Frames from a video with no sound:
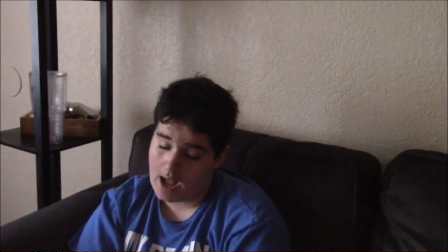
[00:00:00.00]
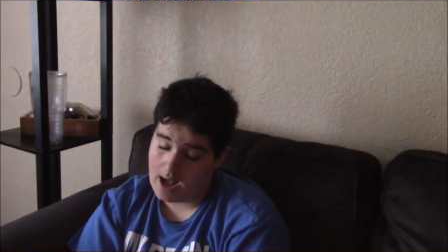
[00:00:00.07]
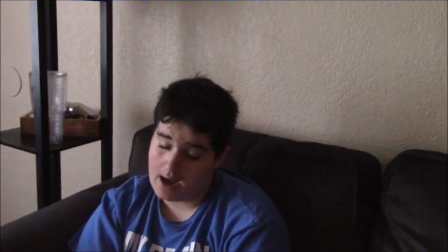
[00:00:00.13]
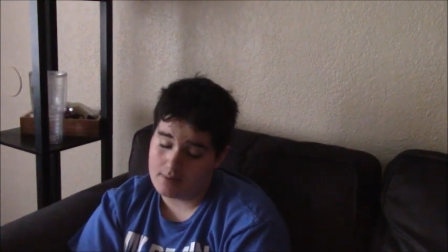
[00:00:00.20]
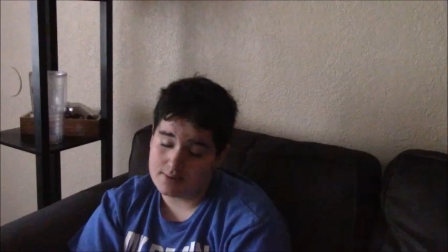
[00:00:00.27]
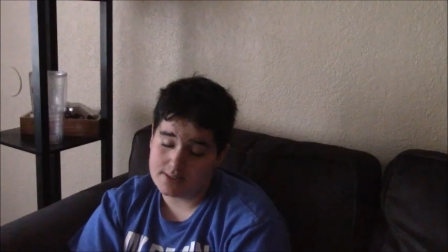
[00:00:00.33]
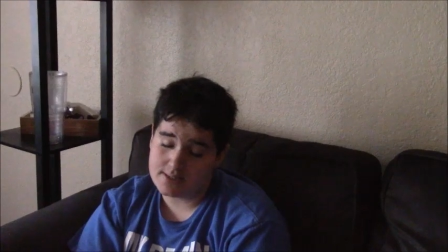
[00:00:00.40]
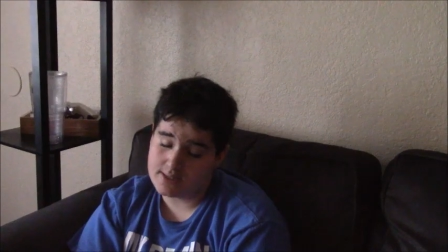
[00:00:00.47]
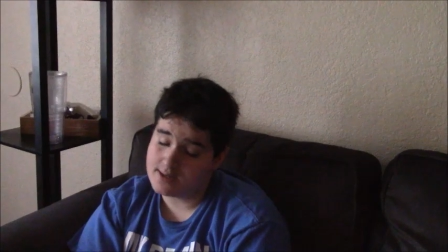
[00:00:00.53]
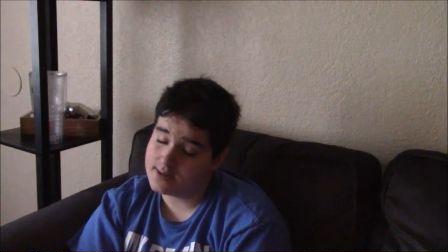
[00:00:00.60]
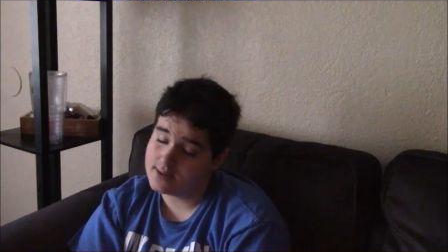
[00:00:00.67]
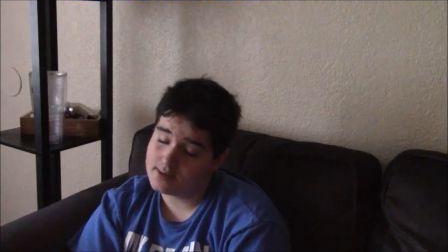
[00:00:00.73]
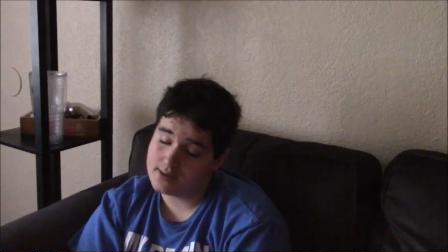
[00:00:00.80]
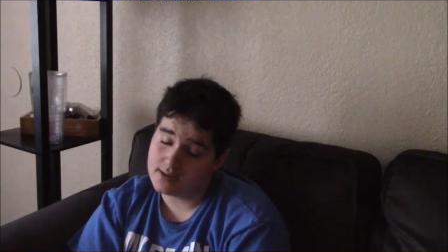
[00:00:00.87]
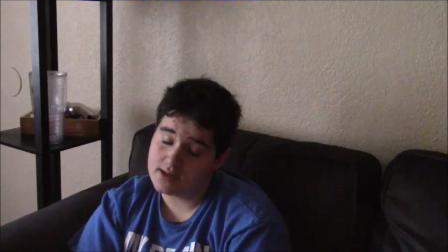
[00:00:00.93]
I would say
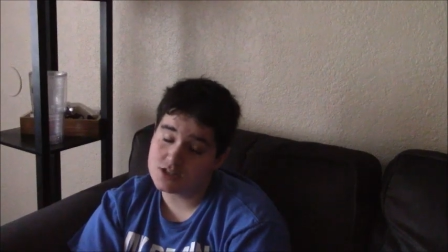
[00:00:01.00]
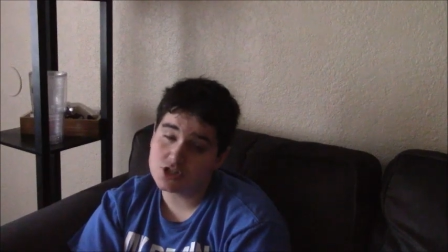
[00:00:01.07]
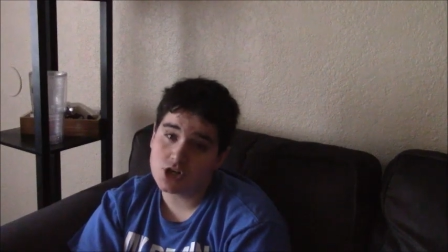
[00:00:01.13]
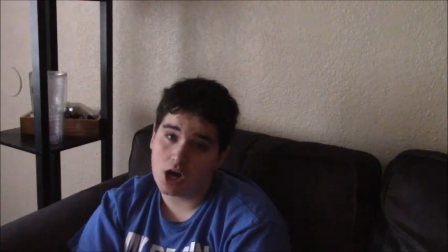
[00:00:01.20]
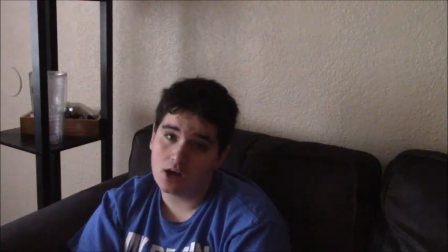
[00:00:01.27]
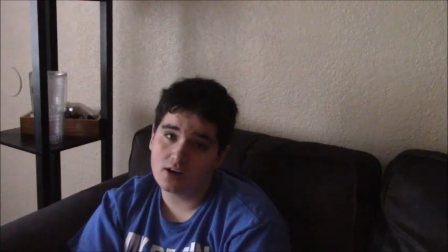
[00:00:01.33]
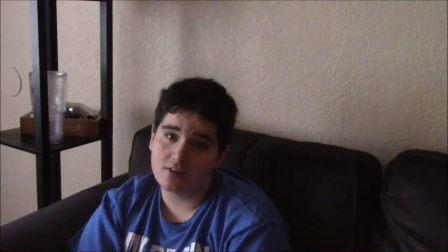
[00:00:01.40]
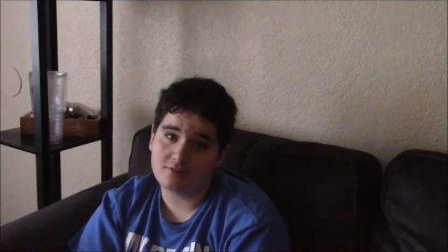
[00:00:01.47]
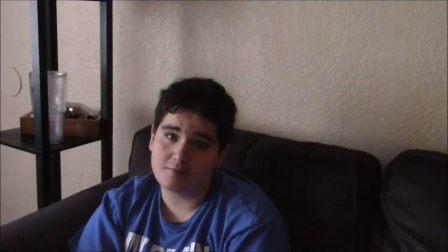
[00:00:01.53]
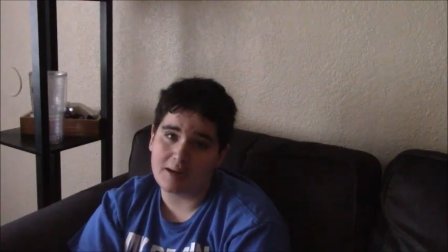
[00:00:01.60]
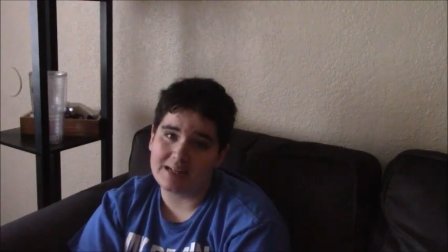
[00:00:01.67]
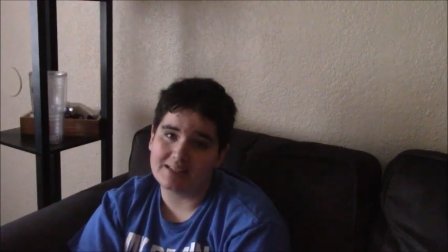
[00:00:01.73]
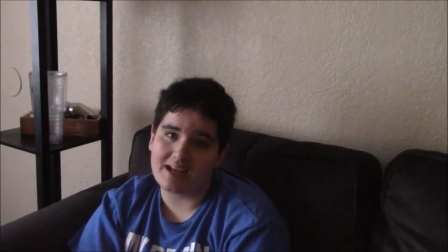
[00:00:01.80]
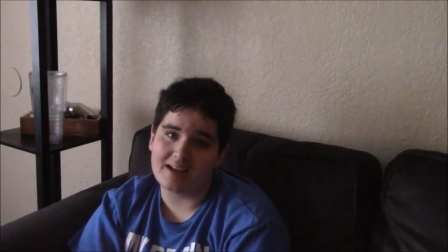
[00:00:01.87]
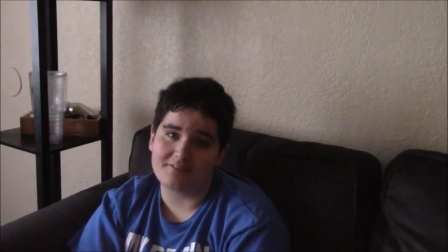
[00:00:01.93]
a, a chunk of
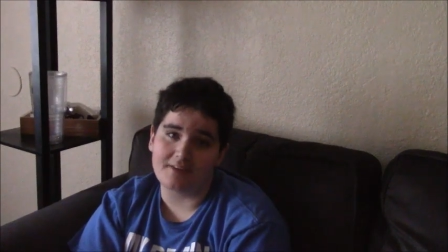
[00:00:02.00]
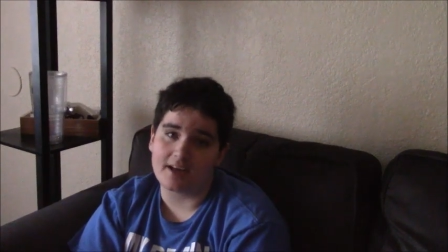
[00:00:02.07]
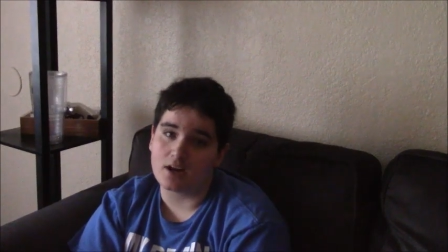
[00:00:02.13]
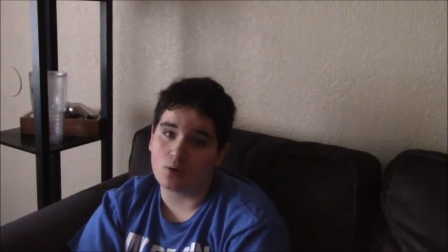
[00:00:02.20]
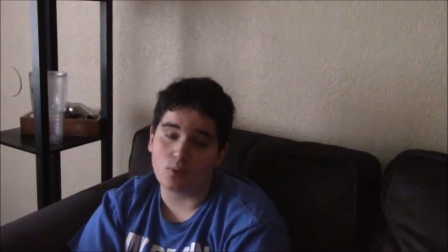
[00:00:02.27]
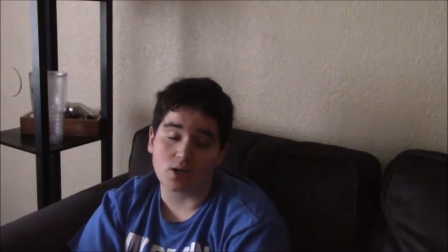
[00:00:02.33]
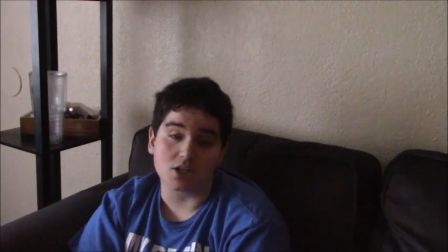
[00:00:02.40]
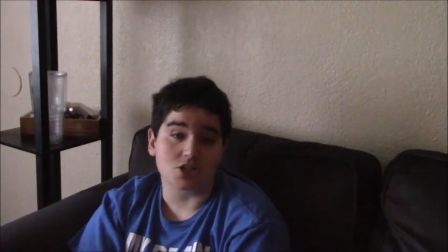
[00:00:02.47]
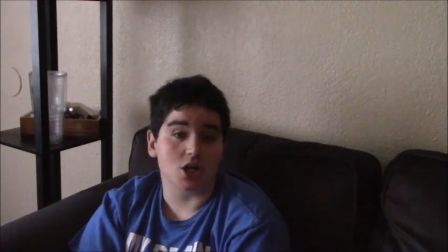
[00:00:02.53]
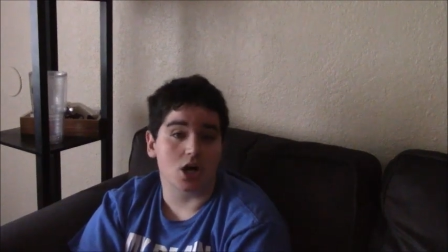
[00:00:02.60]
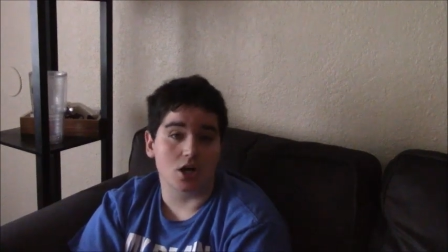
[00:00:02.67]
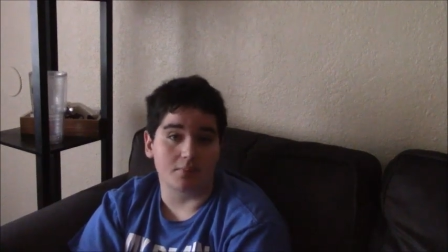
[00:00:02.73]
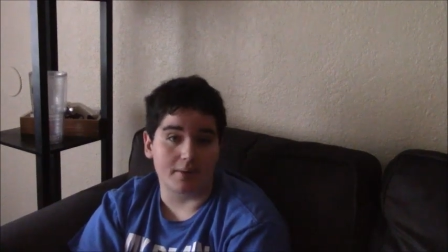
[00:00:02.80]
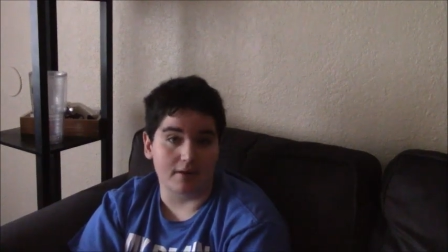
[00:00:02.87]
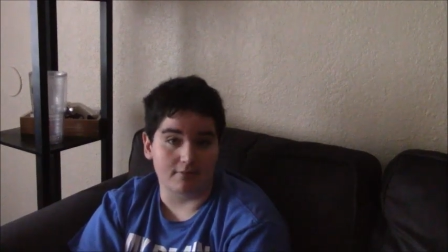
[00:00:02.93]
my life I don't want to
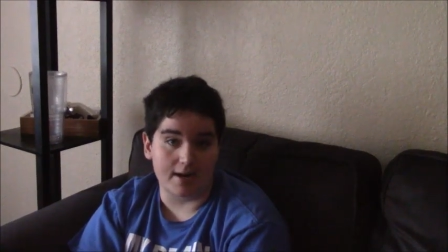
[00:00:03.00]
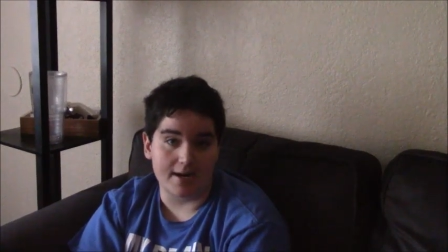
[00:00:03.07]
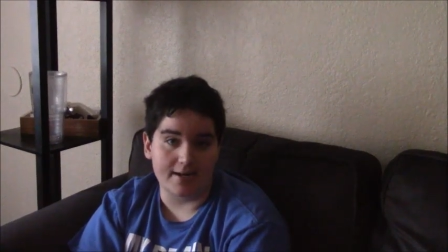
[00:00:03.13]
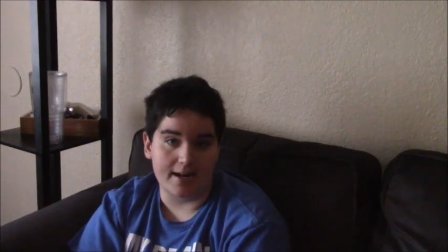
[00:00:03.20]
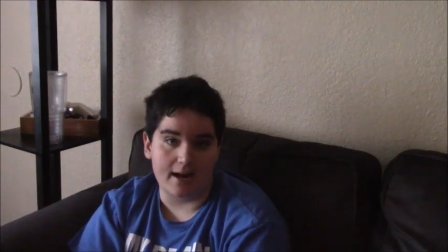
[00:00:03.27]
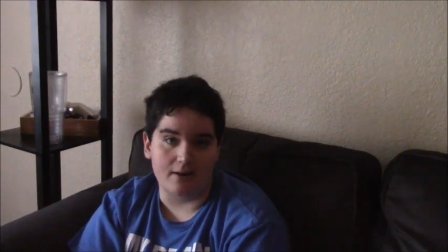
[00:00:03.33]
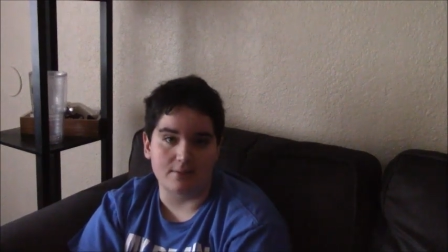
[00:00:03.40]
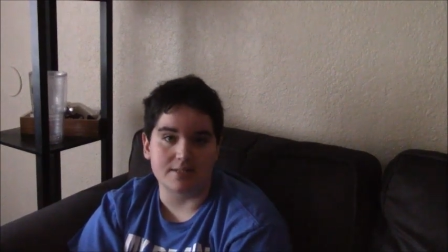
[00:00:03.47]
talk about right now